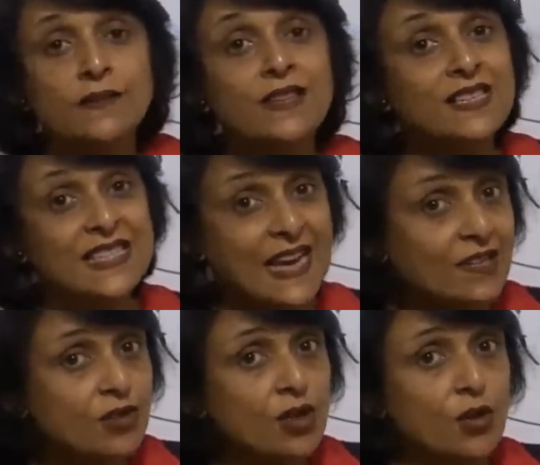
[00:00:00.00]
The
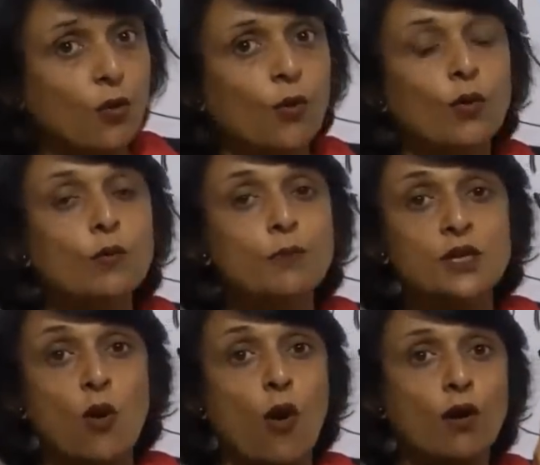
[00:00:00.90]
centriole,
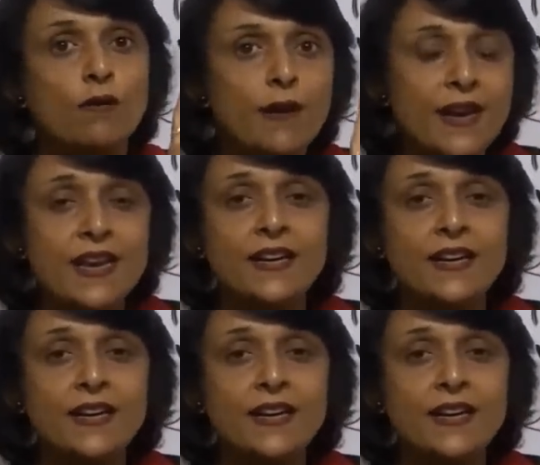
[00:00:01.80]
which already